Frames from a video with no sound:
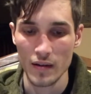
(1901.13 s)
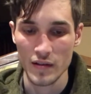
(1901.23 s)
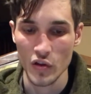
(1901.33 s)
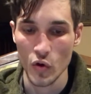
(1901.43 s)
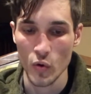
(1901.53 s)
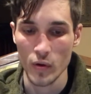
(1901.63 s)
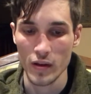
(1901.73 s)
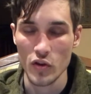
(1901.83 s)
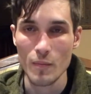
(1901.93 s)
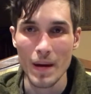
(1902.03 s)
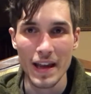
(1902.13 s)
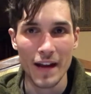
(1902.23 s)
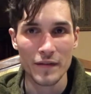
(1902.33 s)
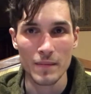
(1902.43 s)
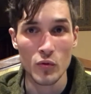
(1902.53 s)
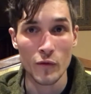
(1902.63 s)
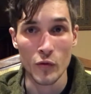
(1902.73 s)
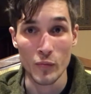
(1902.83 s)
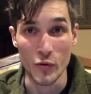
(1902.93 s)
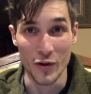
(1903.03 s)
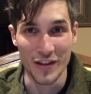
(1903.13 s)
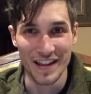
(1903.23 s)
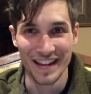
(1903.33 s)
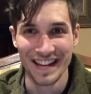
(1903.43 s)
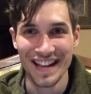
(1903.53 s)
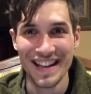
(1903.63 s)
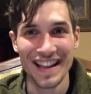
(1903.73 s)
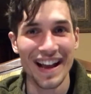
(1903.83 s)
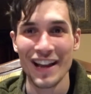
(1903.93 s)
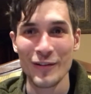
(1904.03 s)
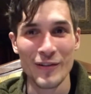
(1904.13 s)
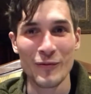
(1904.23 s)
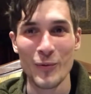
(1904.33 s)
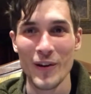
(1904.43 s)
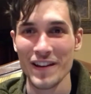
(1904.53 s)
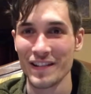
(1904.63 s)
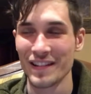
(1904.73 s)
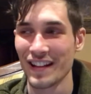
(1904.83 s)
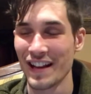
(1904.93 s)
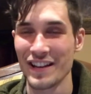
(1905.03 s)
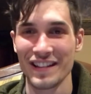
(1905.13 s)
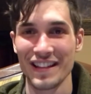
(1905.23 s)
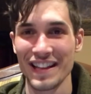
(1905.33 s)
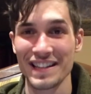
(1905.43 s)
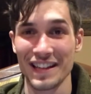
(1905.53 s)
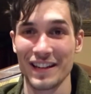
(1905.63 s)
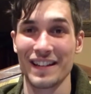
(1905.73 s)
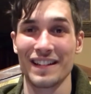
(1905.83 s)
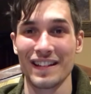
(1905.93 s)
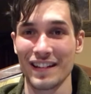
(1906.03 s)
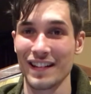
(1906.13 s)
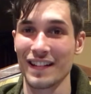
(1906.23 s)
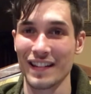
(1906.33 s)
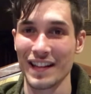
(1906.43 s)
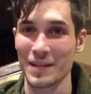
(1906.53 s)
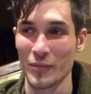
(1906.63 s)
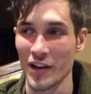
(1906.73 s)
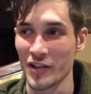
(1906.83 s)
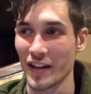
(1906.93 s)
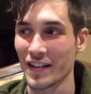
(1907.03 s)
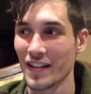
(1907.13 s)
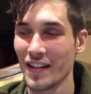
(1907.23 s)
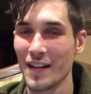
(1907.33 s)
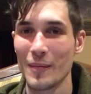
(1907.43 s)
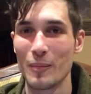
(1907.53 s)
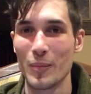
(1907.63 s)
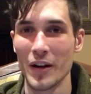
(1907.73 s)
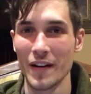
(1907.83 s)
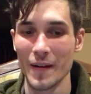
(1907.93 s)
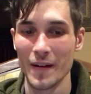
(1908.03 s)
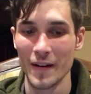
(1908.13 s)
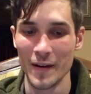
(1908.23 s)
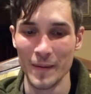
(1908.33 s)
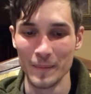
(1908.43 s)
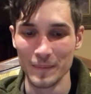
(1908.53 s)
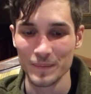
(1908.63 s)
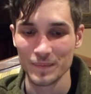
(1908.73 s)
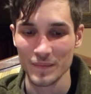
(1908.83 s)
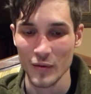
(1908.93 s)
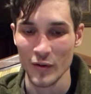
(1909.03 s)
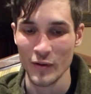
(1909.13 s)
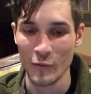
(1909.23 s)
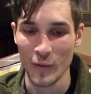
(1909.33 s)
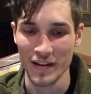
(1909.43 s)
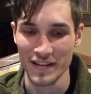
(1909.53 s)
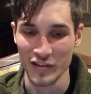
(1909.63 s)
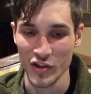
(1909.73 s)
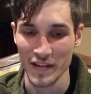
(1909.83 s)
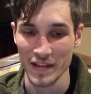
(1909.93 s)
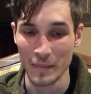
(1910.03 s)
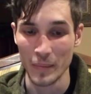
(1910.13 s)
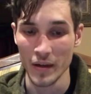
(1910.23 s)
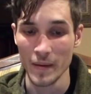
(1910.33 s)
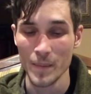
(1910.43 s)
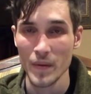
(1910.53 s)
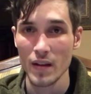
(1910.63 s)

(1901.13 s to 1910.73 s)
So you might have to move your booth. I don't even want to, that's a project. But, so I don't even want to suggest it. But